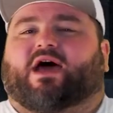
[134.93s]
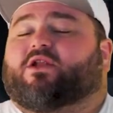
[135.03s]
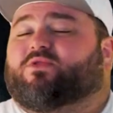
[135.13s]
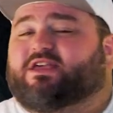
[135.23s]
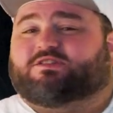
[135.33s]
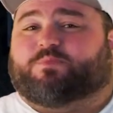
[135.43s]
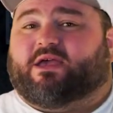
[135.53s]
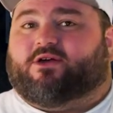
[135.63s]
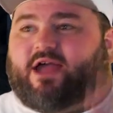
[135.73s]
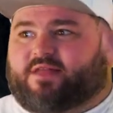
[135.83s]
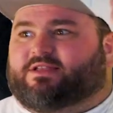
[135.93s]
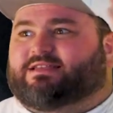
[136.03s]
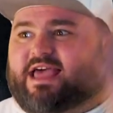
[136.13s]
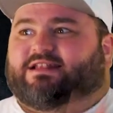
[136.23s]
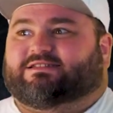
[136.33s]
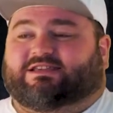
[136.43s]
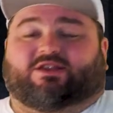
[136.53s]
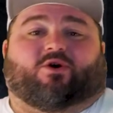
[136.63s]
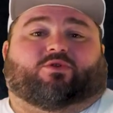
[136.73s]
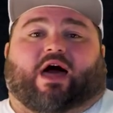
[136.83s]
not only has Baker had the tendency to
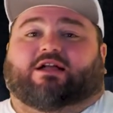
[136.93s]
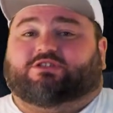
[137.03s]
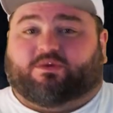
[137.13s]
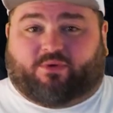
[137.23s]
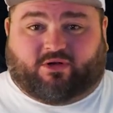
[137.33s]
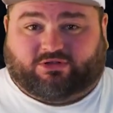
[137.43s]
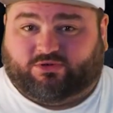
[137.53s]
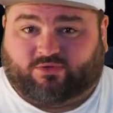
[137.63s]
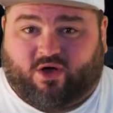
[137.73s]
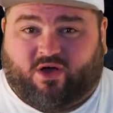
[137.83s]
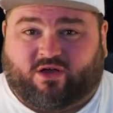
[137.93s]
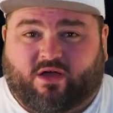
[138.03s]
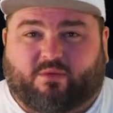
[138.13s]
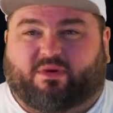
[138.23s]
hold on to the ball too long,